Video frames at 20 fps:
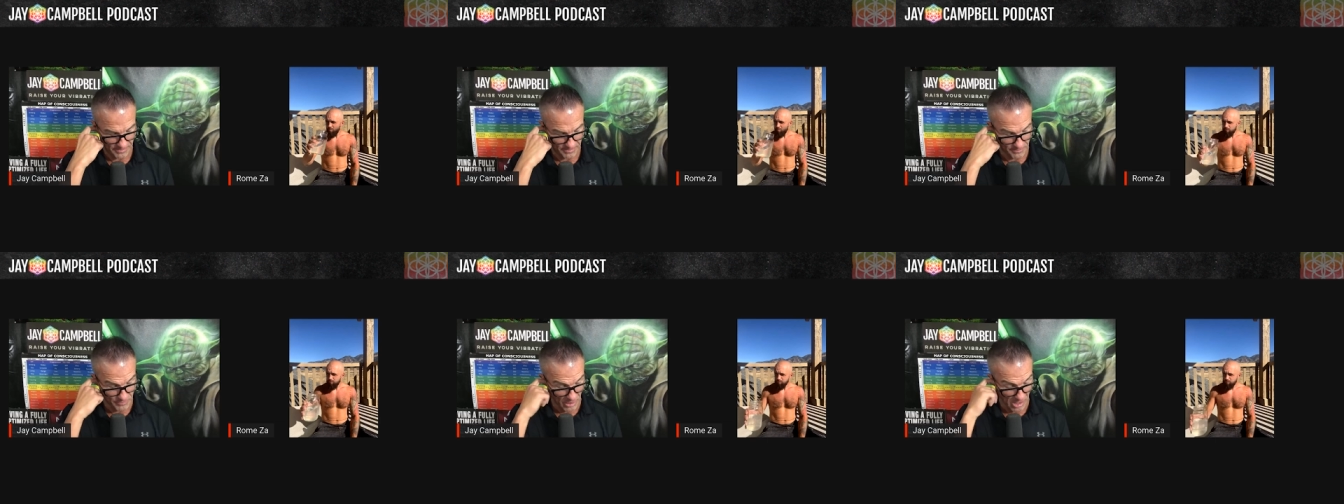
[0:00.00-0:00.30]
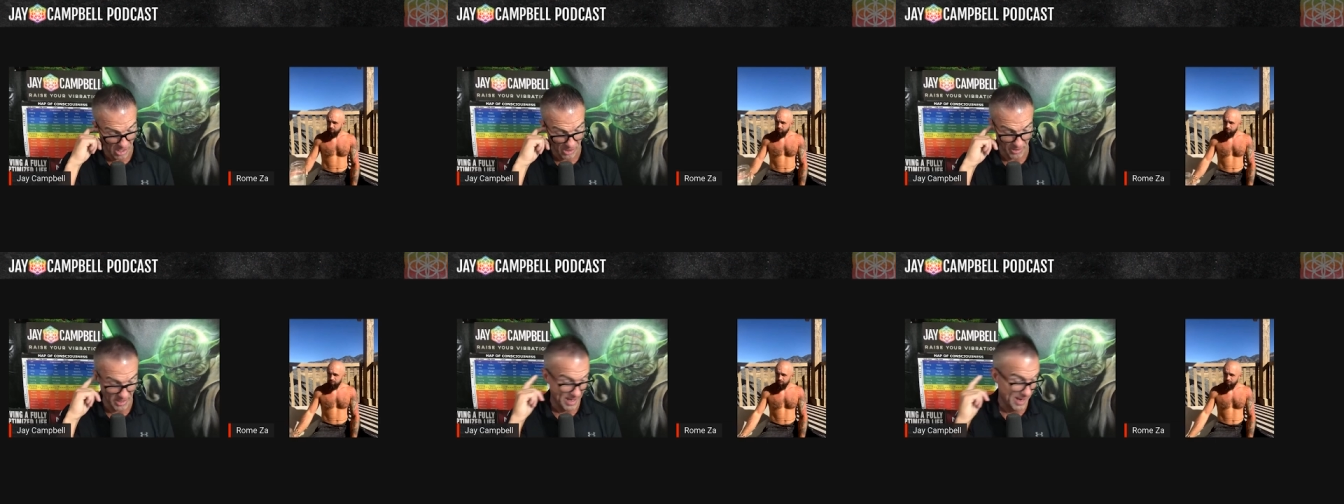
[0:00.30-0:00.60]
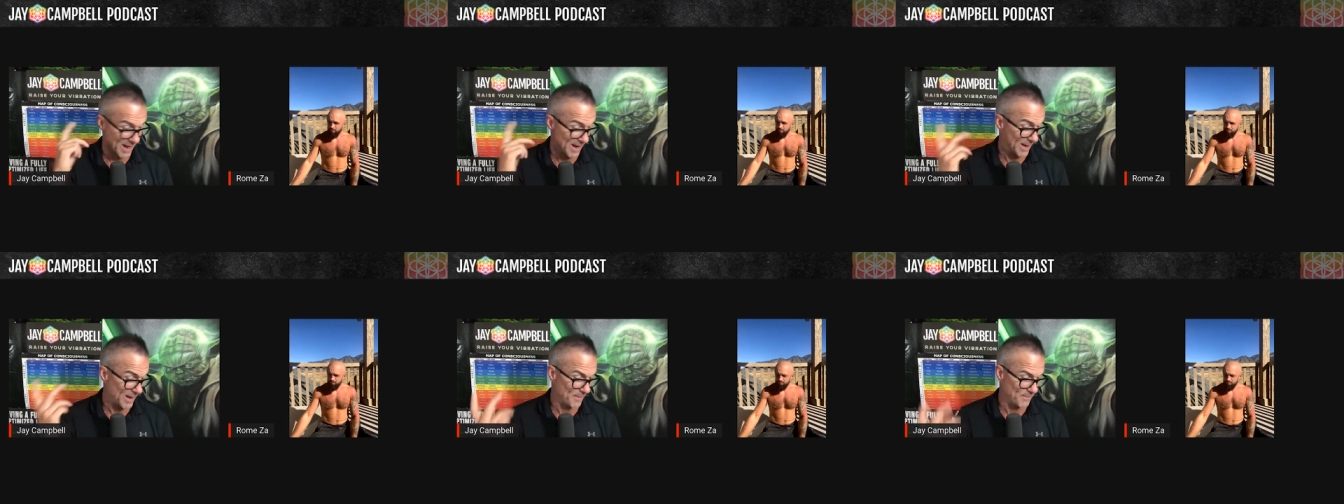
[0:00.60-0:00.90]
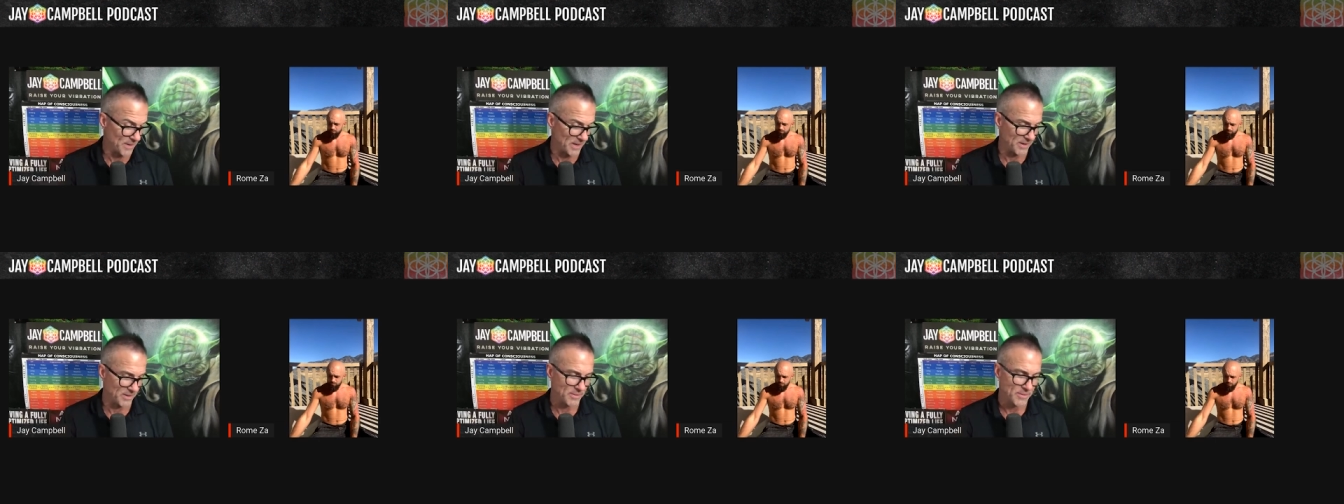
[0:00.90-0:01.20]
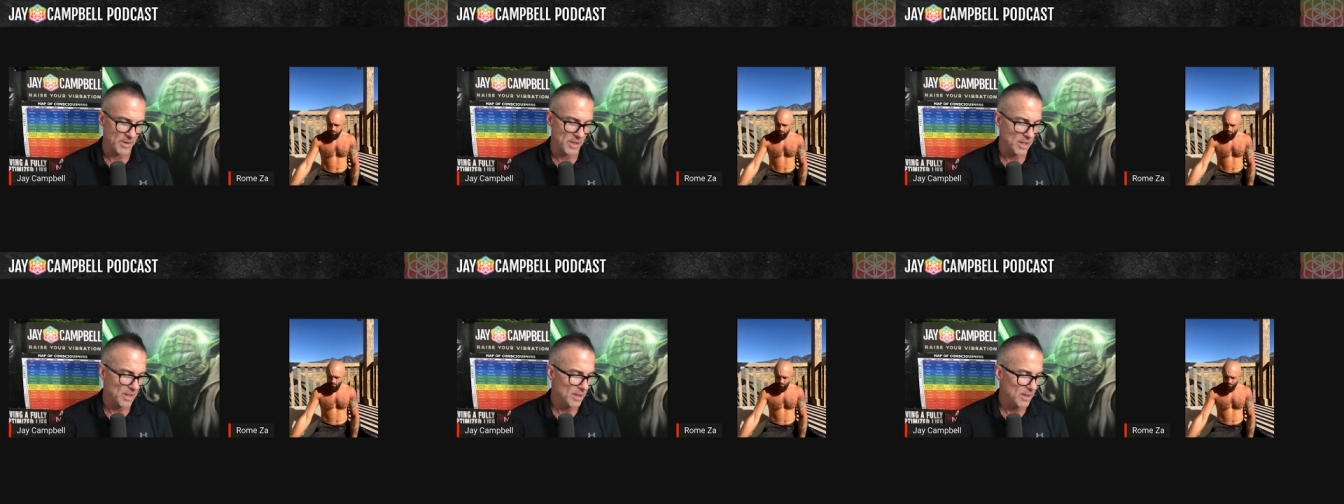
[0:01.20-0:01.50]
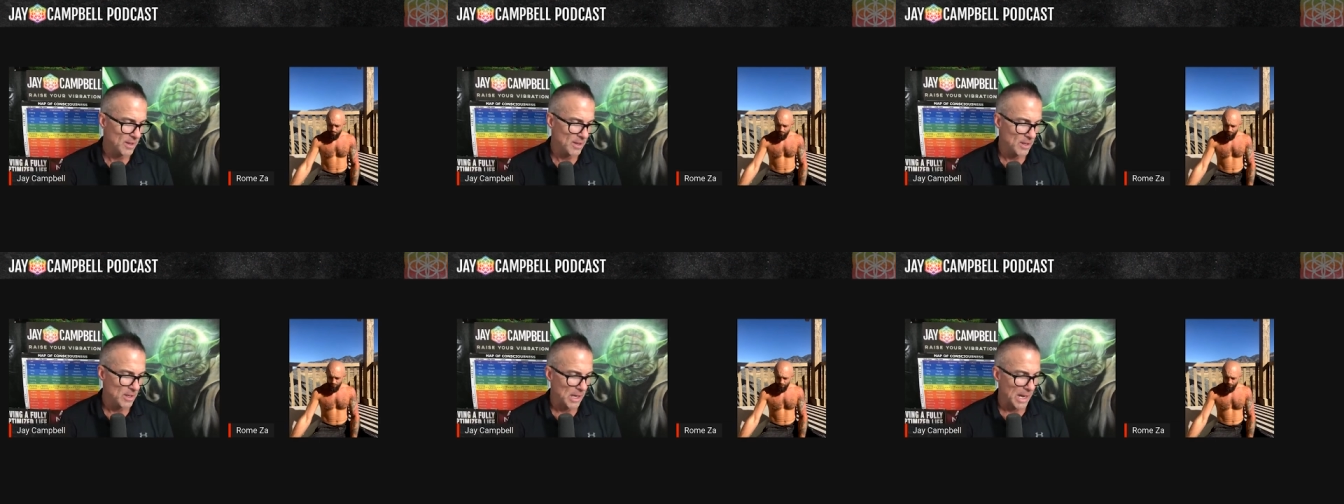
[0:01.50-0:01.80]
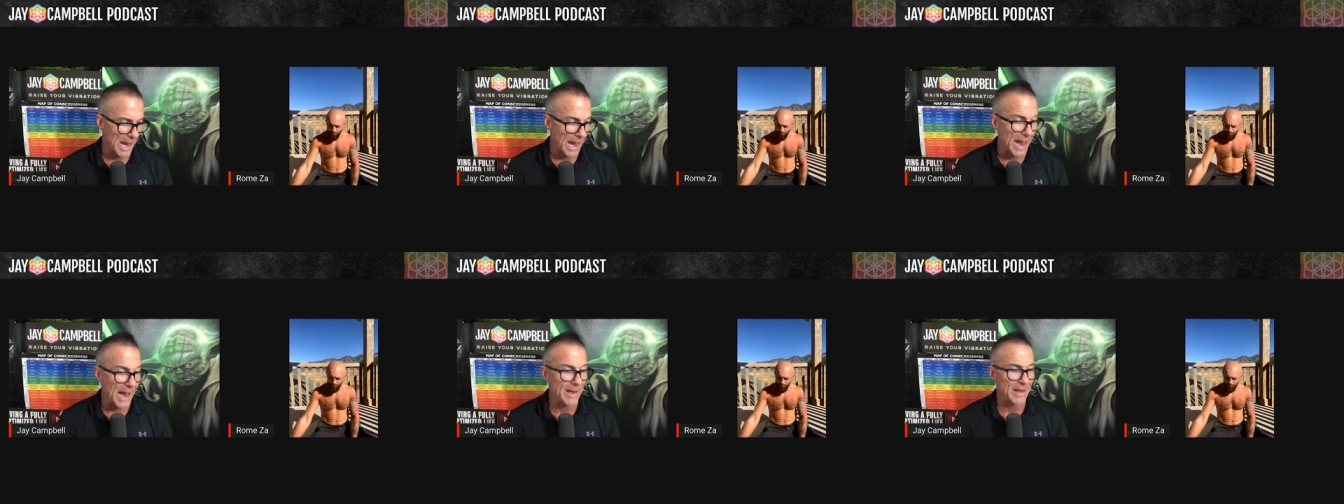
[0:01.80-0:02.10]
bro, yeah, I mean,
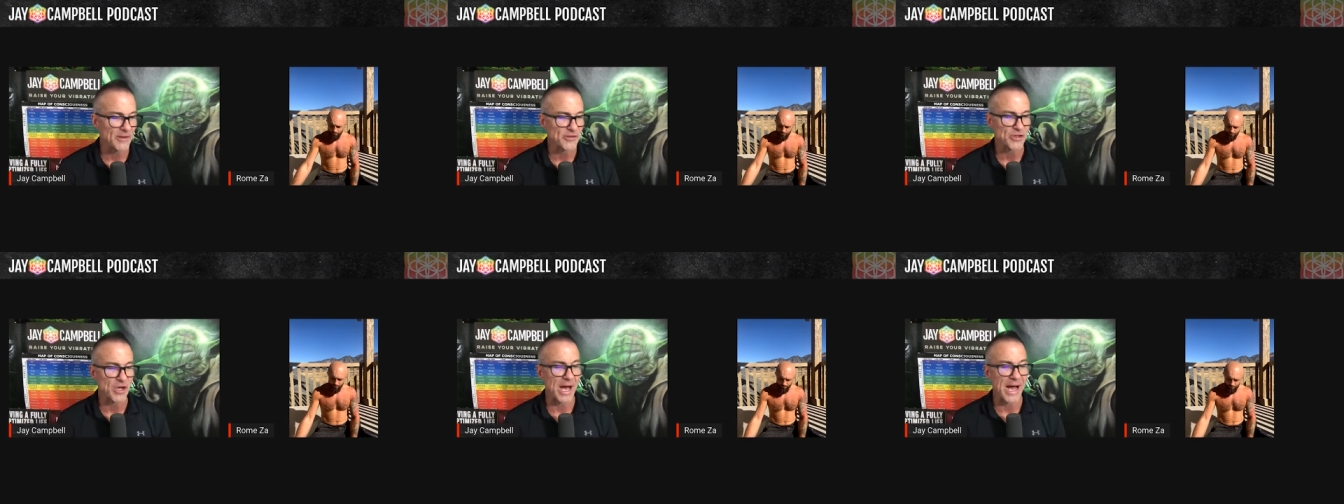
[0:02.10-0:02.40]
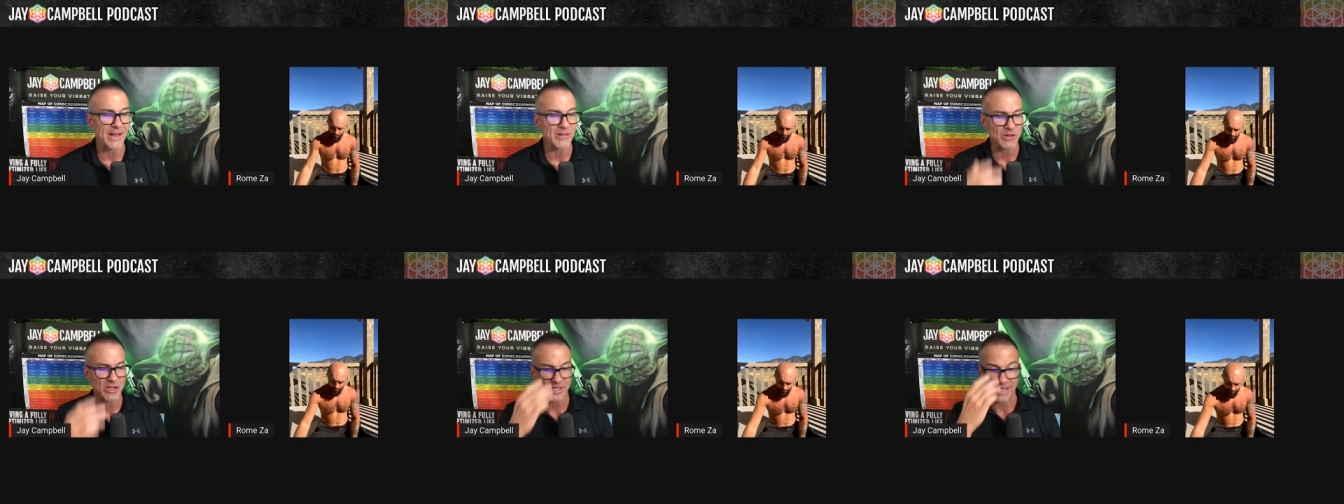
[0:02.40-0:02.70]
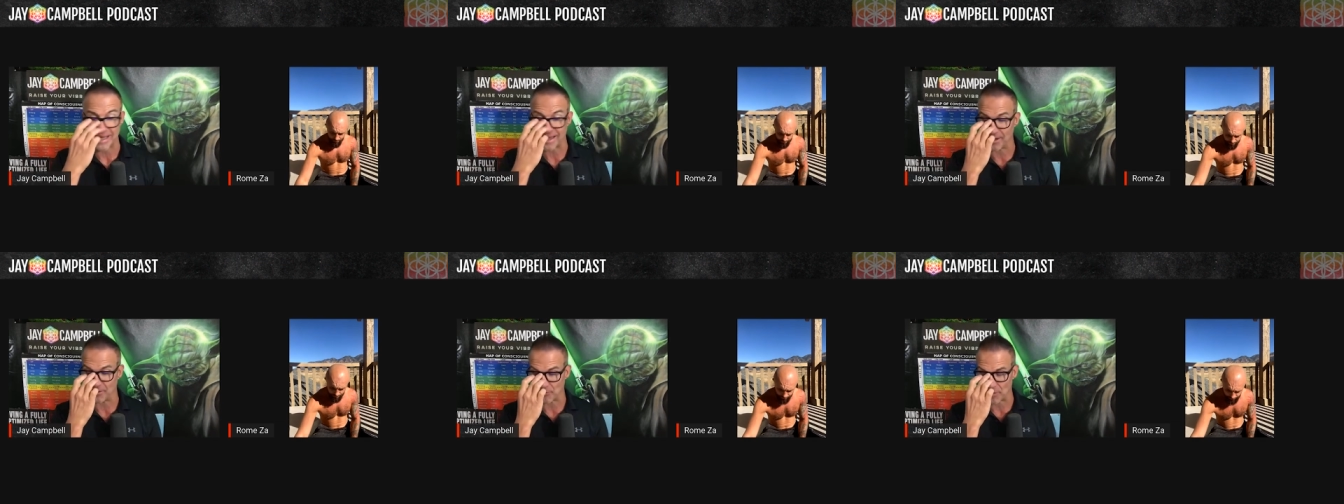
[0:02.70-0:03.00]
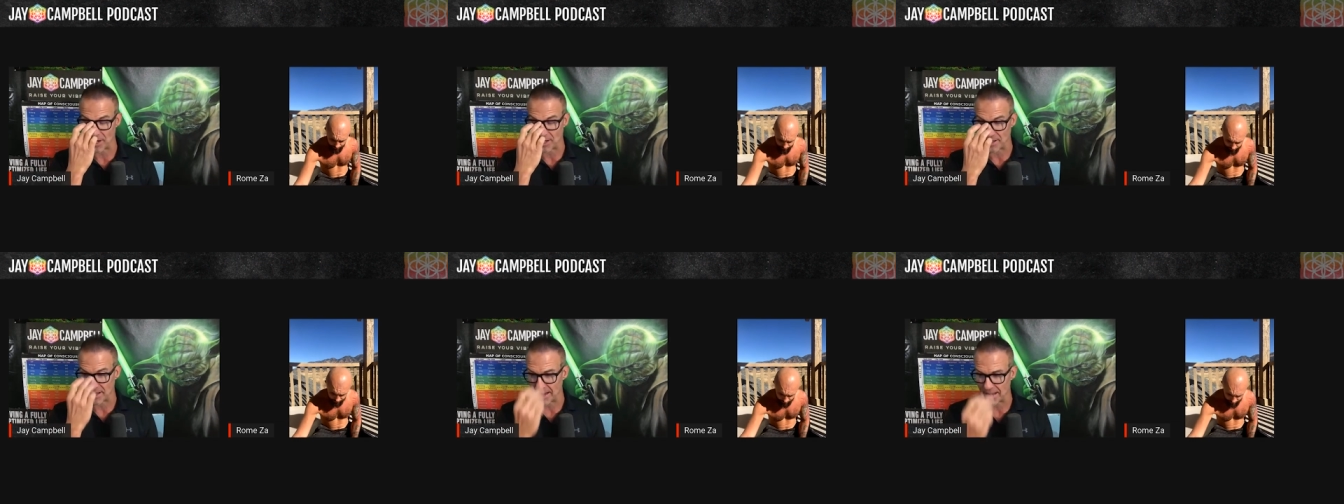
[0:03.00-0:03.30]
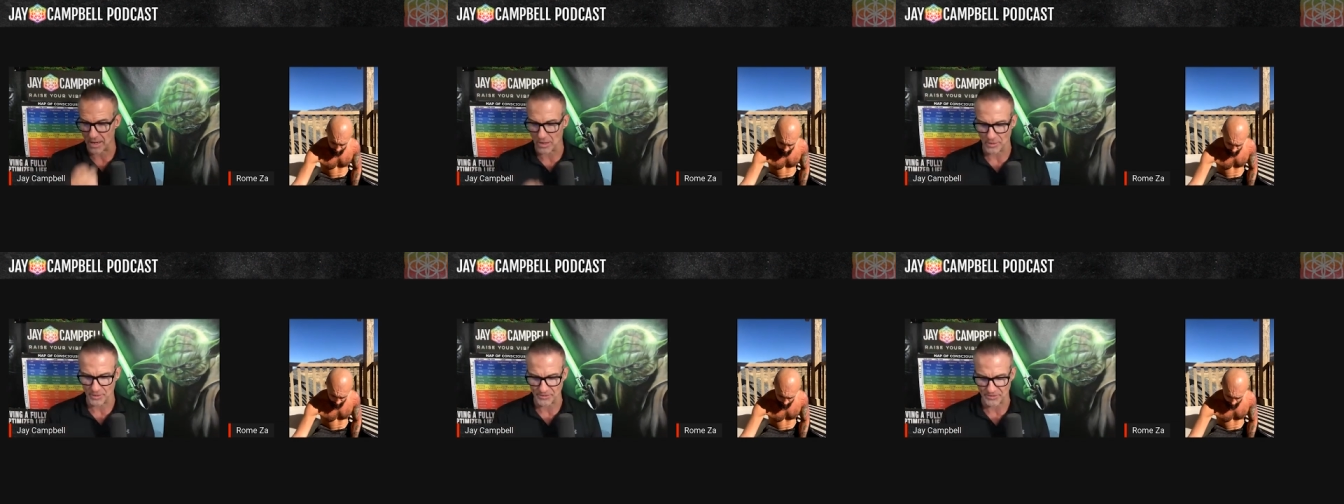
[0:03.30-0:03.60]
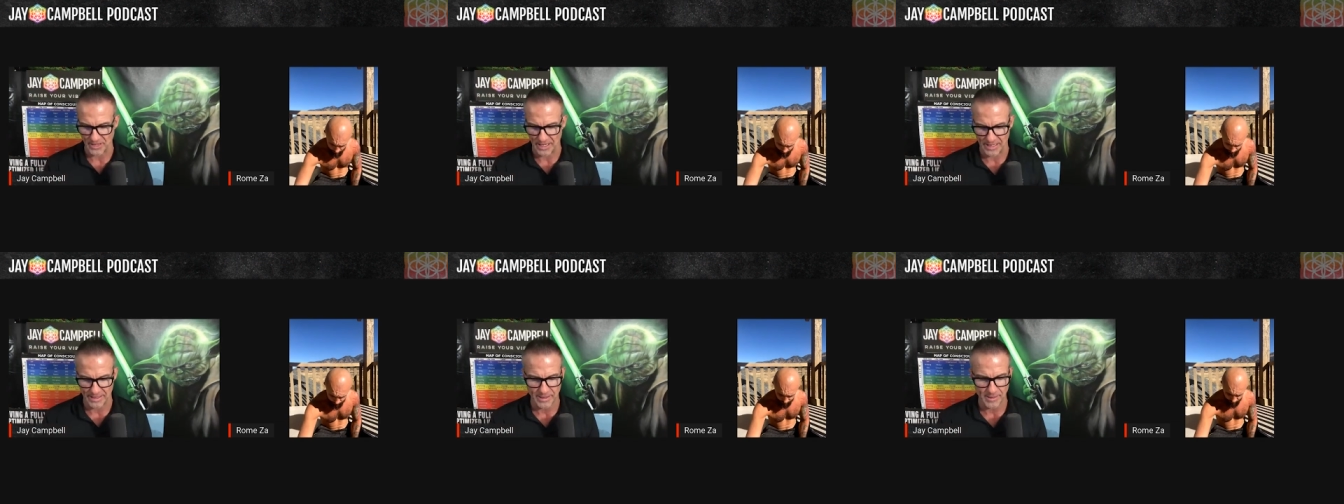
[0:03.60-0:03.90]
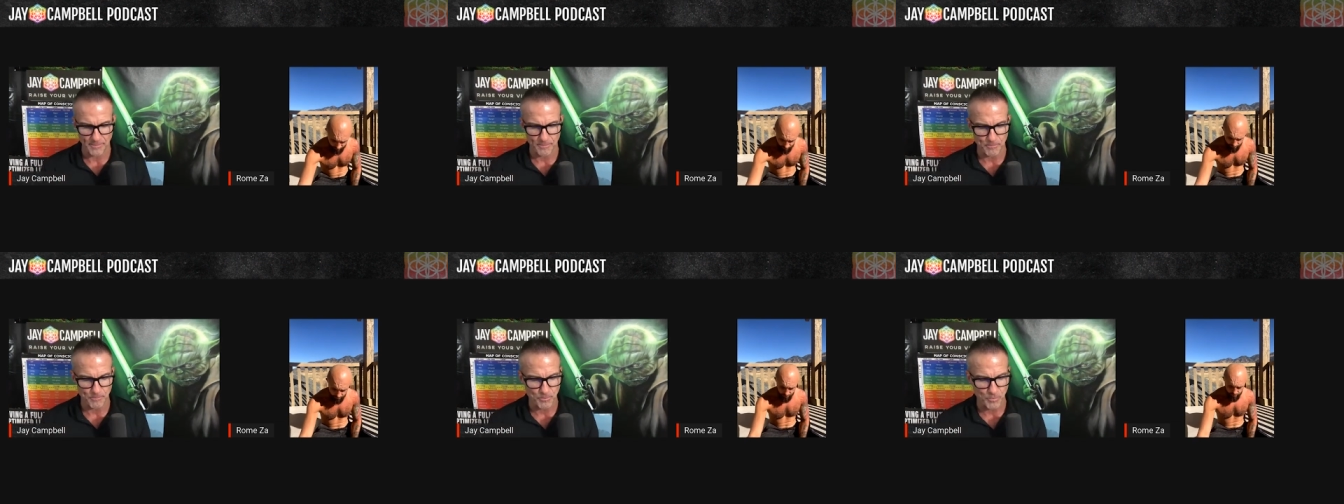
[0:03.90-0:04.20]
I so I look at it right now as like,